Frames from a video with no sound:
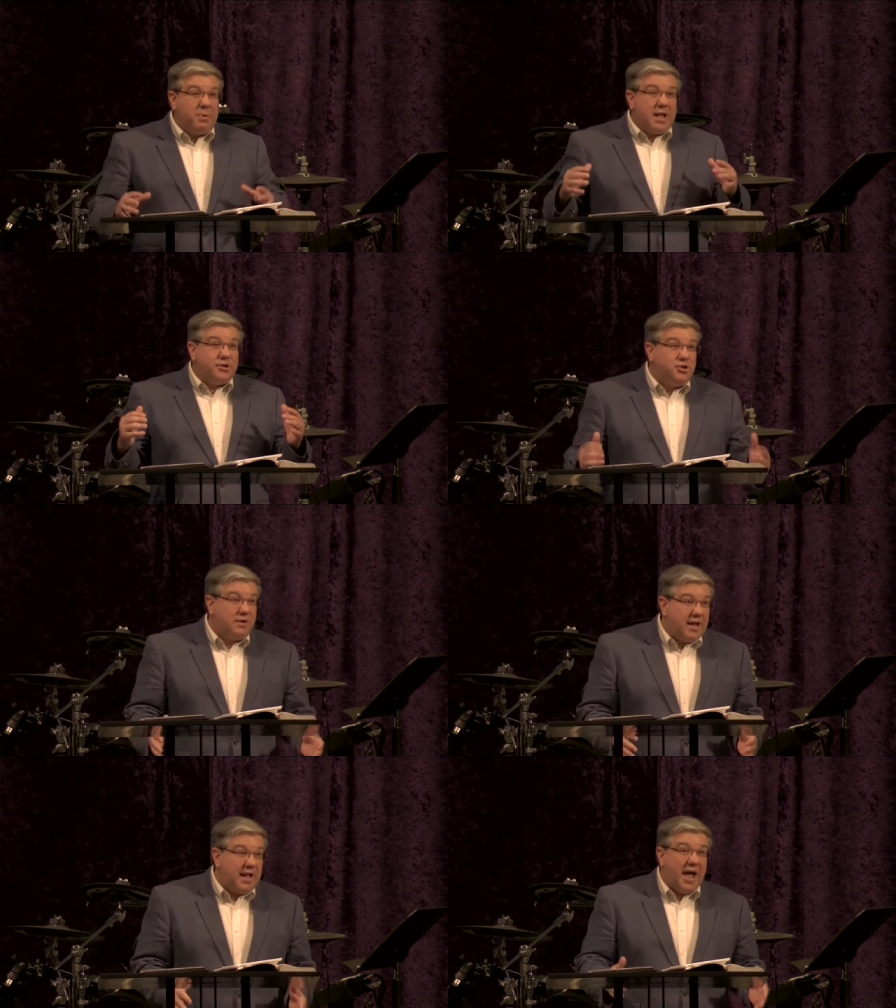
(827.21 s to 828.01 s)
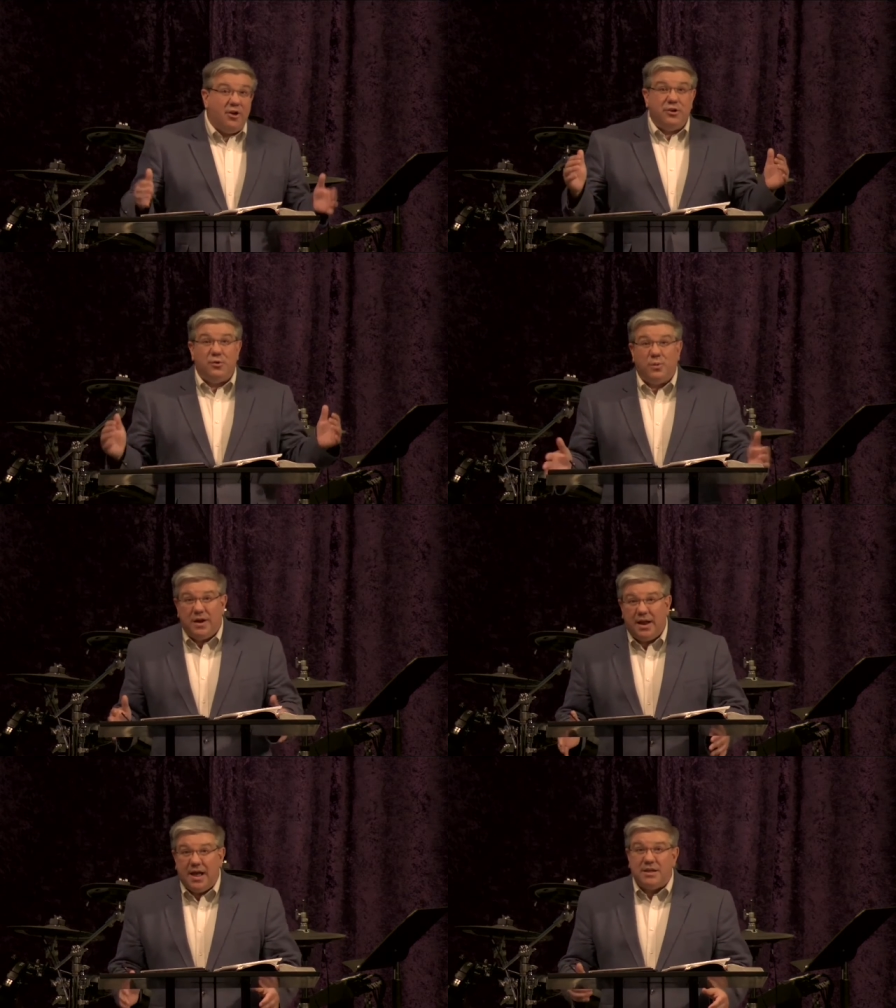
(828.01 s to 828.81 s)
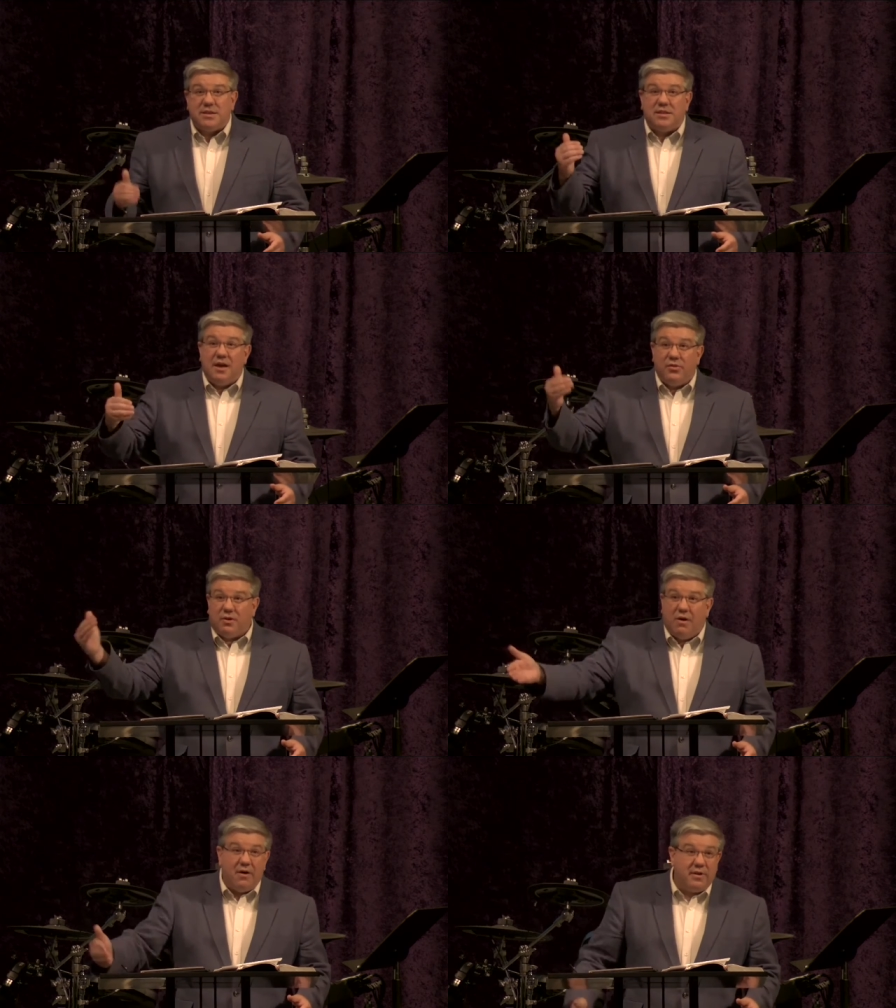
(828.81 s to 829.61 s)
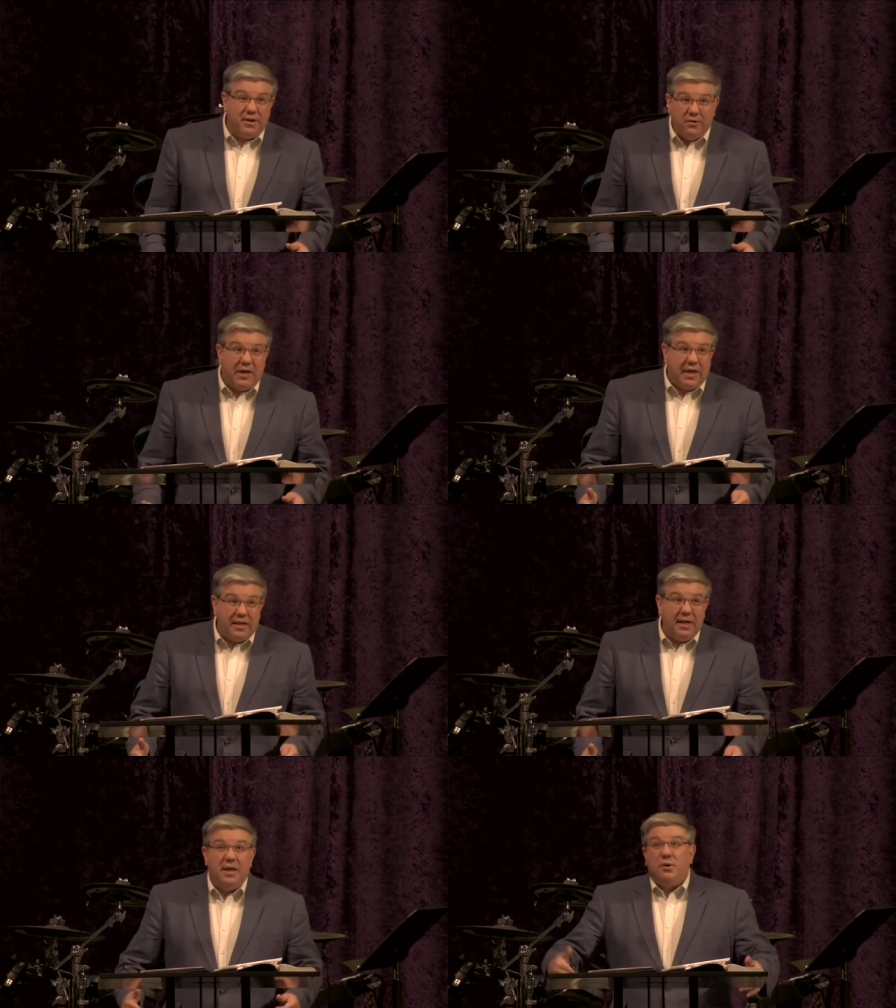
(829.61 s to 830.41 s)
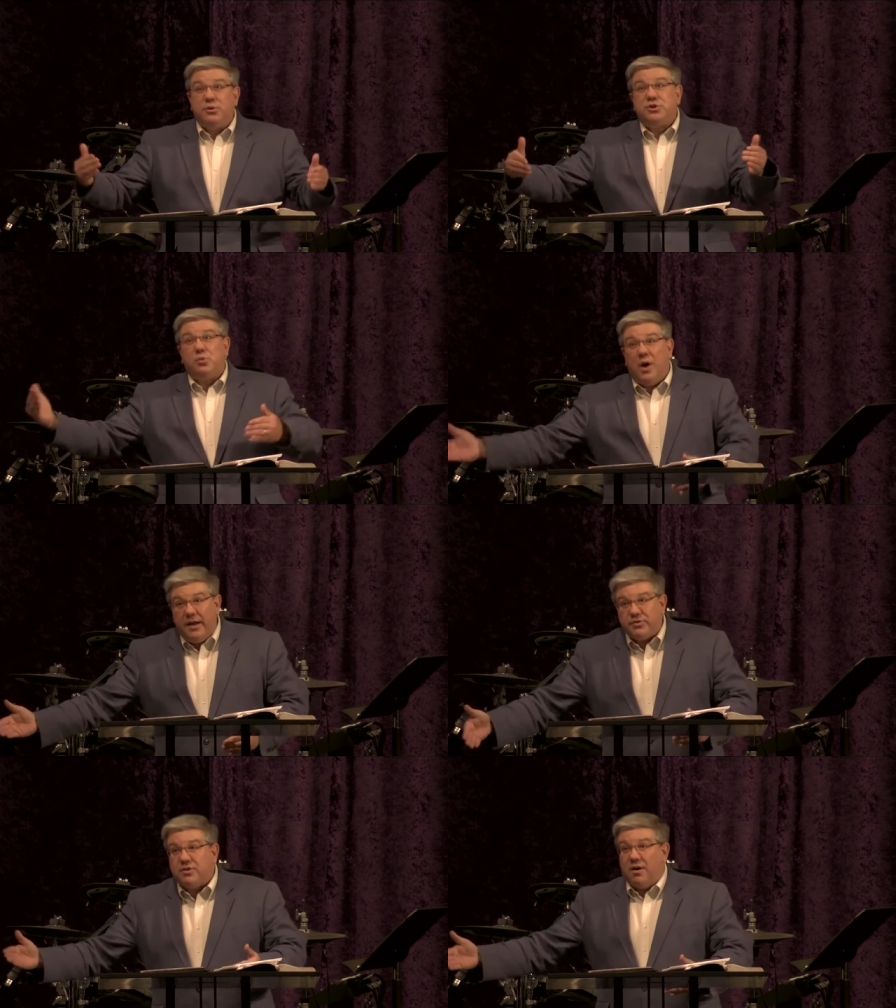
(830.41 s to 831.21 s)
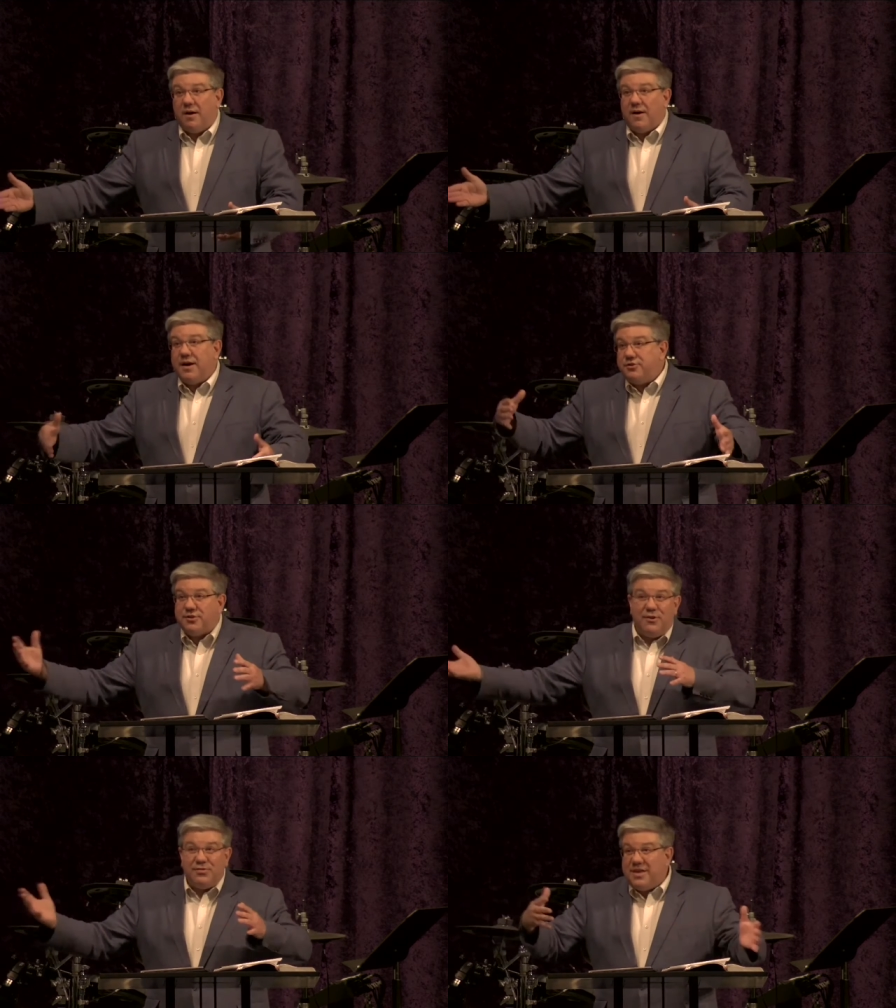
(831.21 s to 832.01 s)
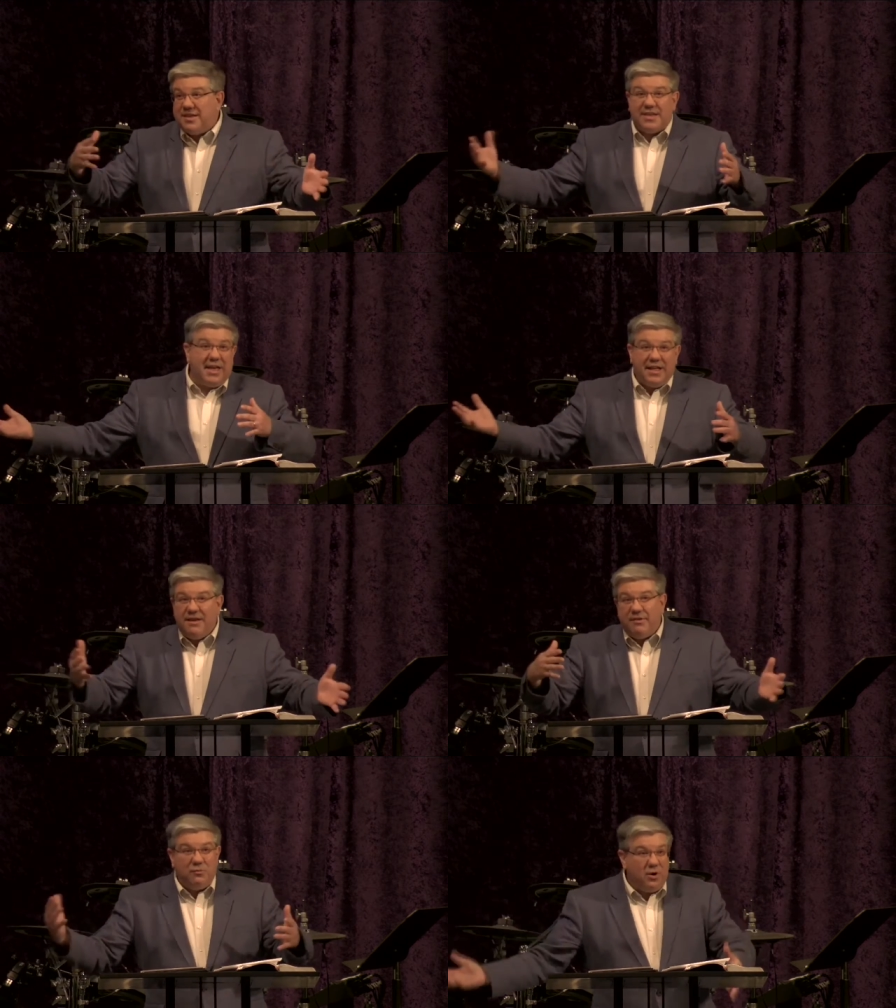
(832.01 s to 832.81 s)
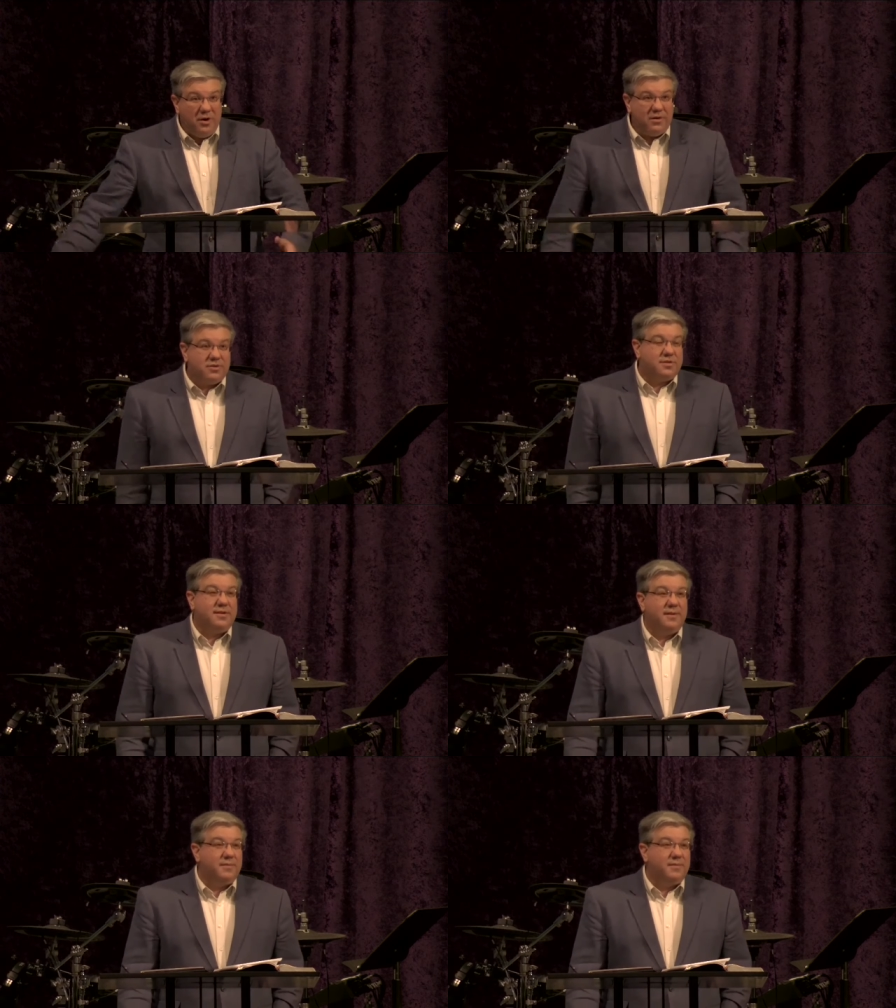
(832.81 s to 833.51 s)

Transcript: but as you get out, you realize that the other car that you hit was your wife's car, and so things get even worse.